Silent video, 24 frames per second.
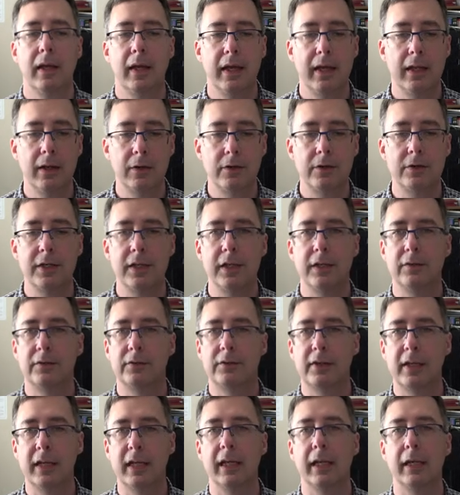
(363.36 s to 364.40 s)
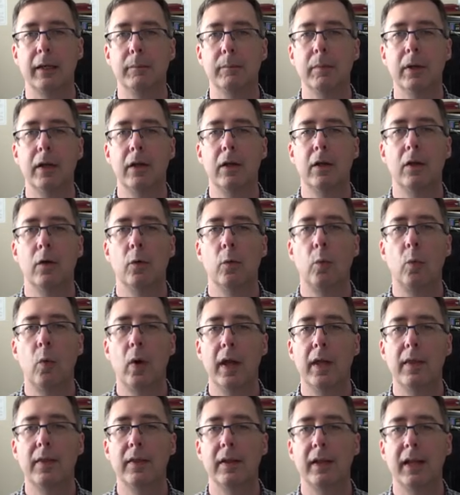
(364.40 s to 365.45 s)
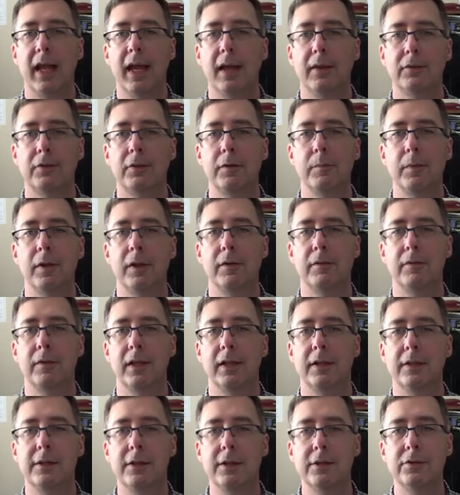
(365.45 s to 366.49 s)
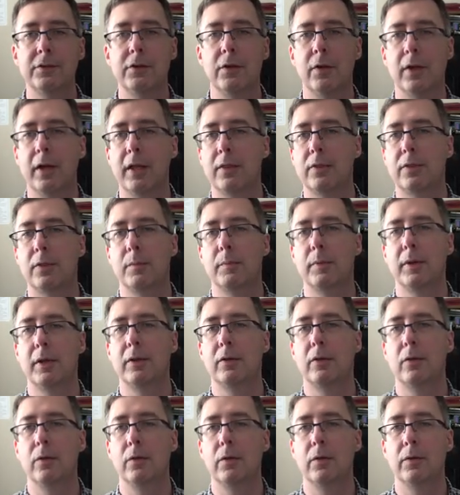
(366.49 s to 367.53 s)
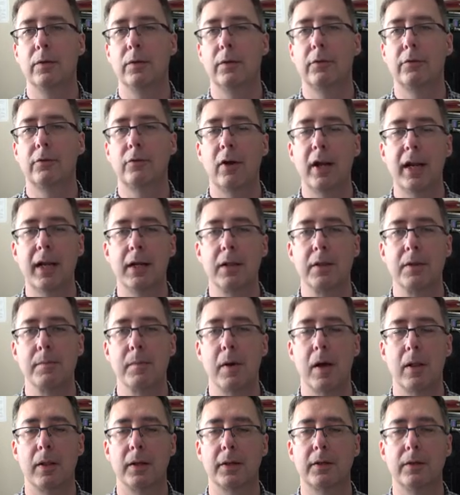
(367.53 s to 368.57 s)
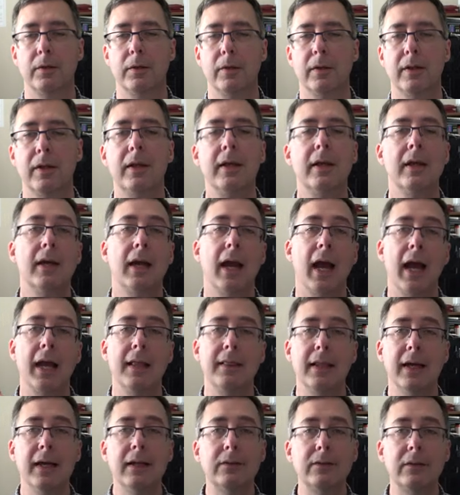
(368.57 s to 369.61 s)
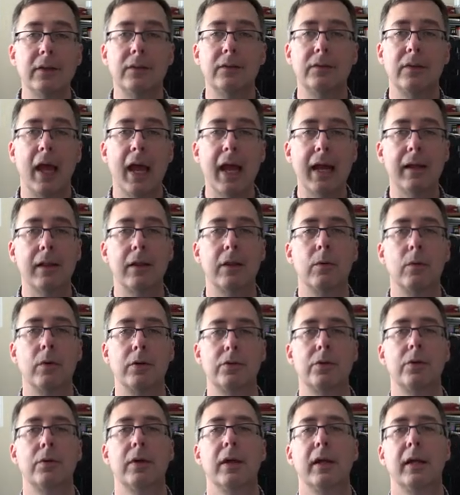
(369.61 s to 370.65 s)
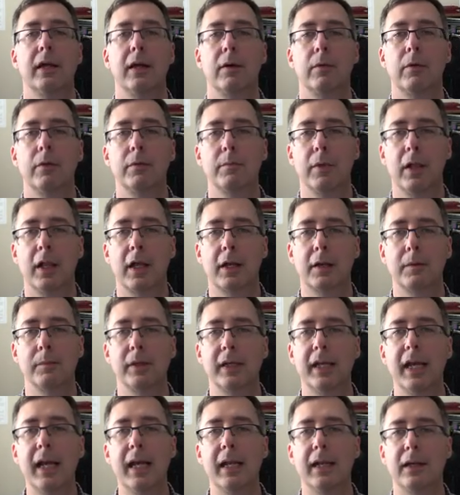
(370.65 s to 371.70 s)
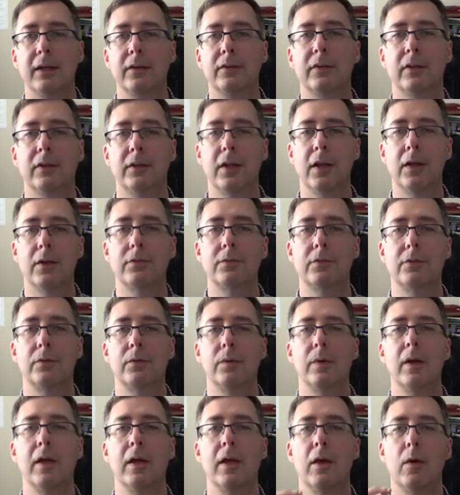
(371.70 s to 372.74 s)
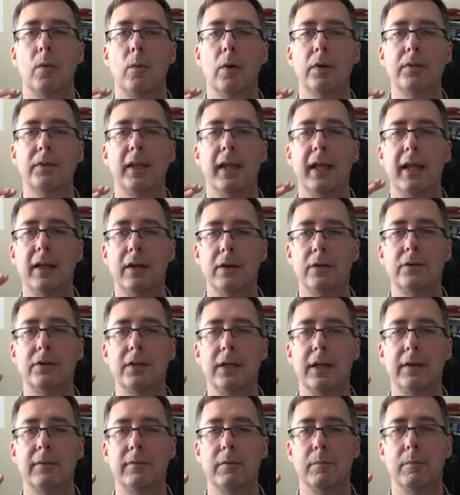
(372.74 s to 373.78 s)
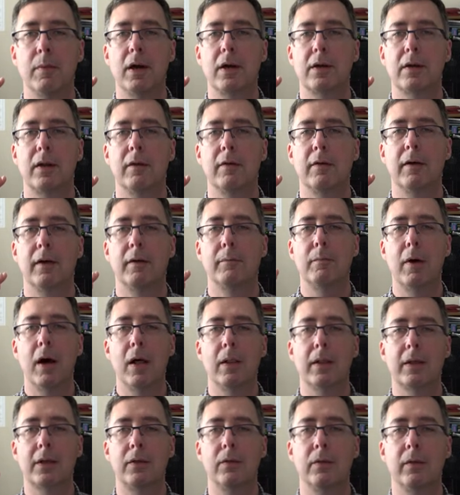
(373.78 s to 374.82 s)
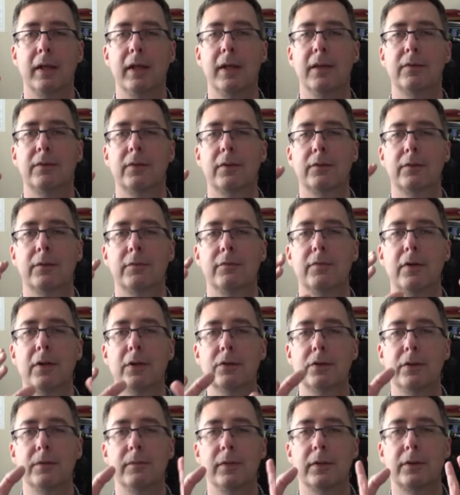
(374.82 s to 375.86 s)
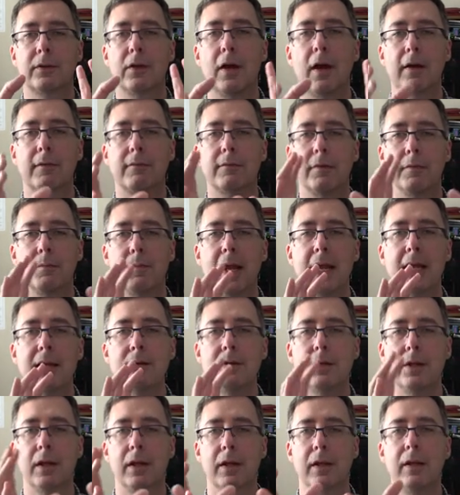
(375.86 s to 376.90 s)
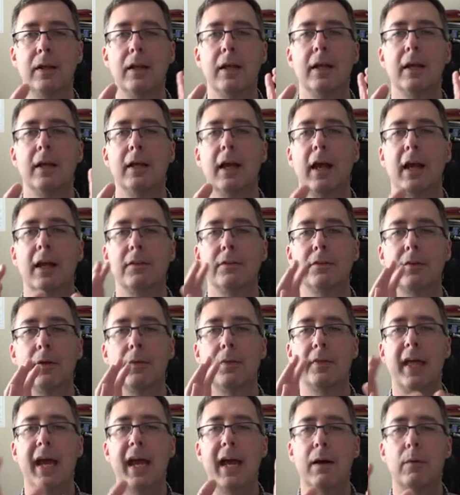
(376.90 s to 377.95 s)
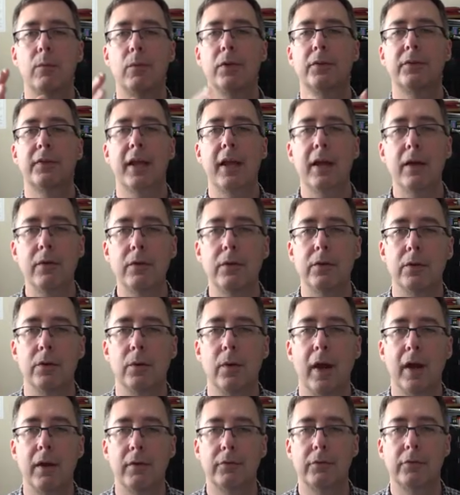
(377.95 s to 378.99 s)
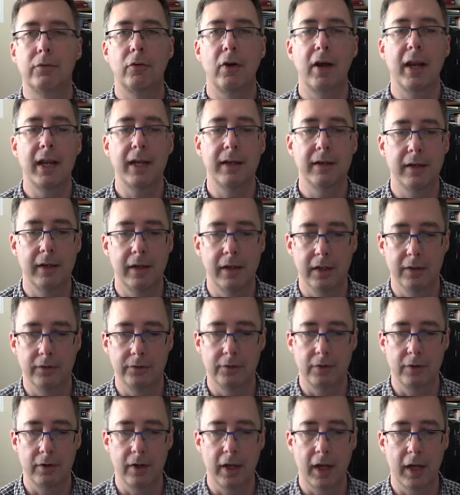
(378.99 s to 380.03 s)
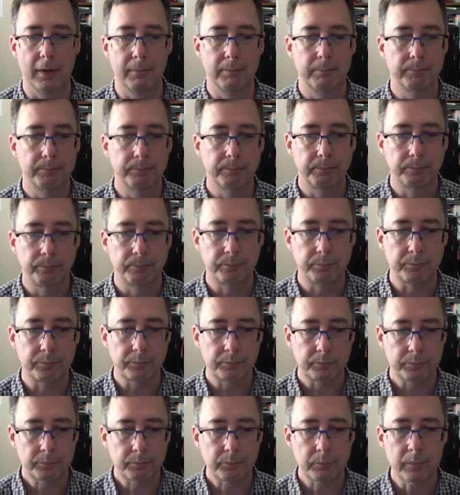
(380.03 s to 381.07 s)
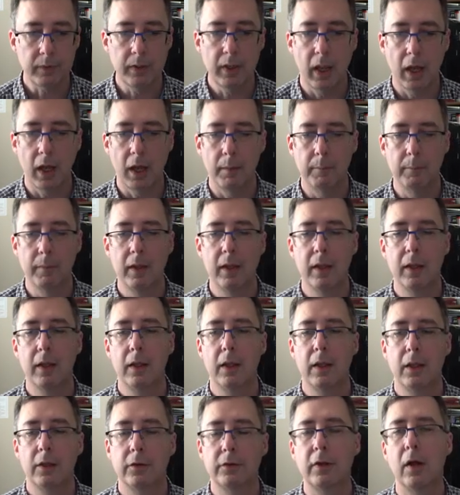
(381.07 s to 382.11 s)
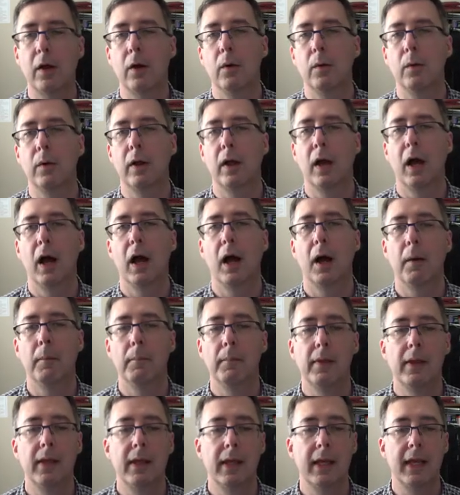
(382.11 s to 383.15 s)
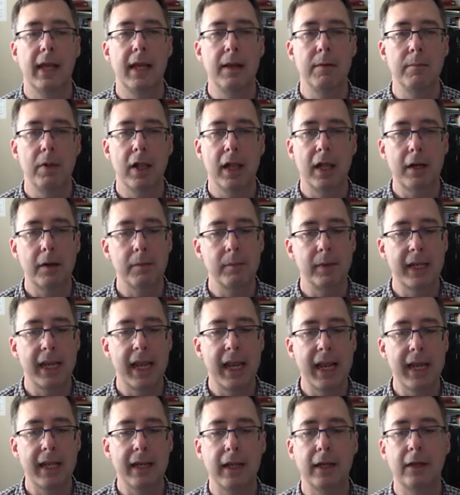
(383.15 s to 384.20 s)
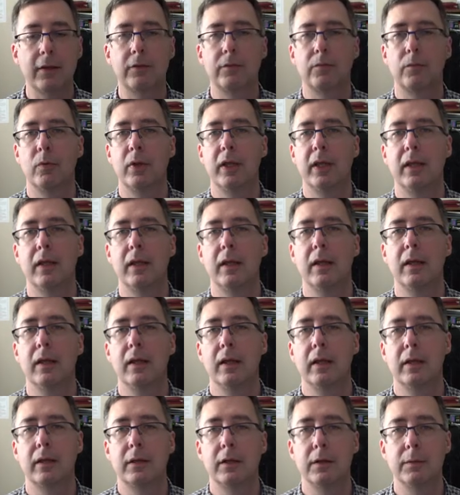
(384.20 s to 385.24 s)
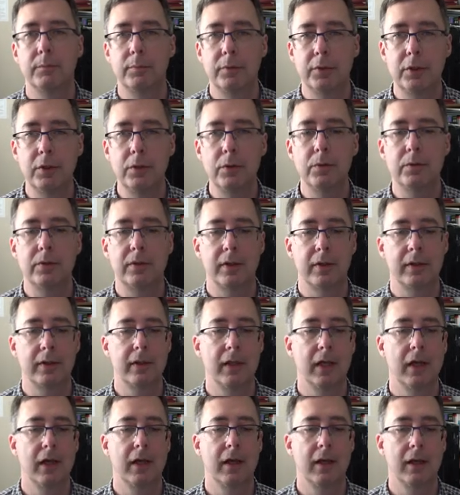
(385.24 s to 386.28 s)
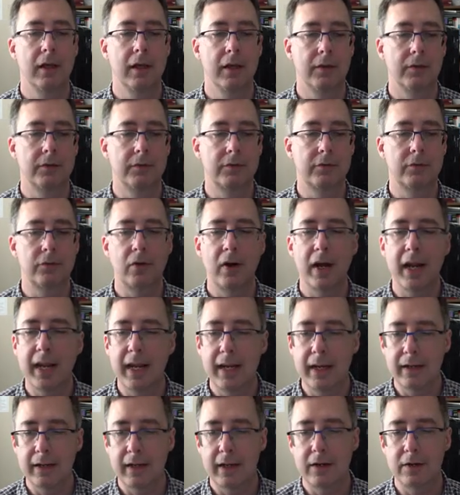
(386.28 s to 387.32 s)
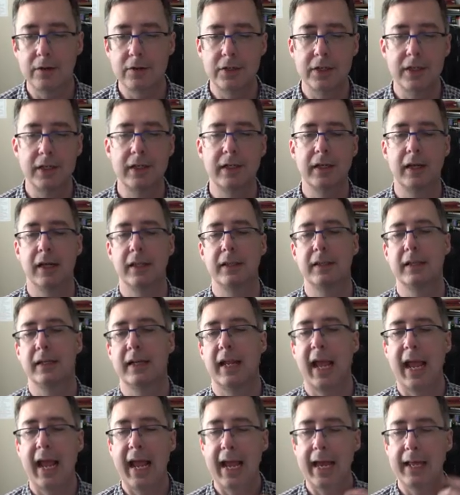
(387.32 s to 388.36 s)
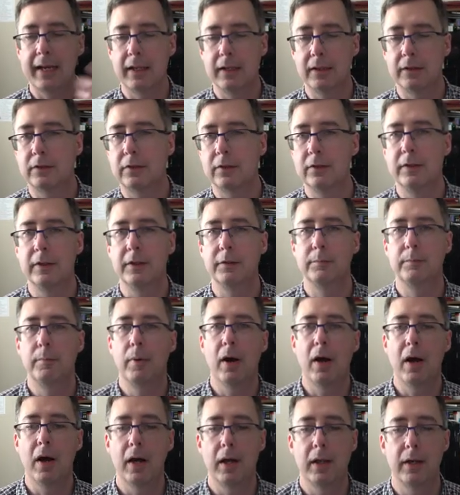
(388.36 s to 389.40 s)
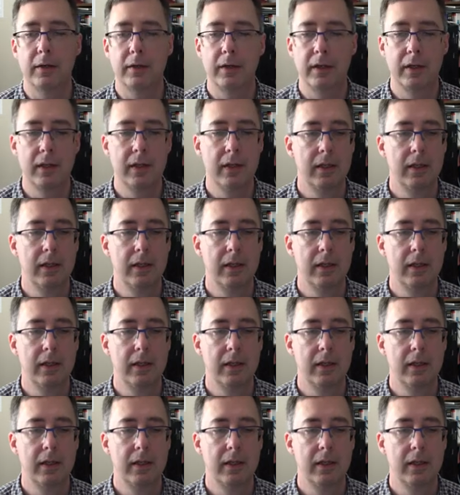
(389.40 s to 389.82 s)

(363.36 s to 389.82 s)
energy scheme with an estimate of the additional enthalpy due to the strain of the molecule. And that's exactly what you can get with molecular mechanics. It tells you what the energy of a mo molecule is as a function of its conformation, and so that will tell you how strained it is or not. Um, so um, in molecular mechanics, we compute the uh, strain energy and then add it to these bond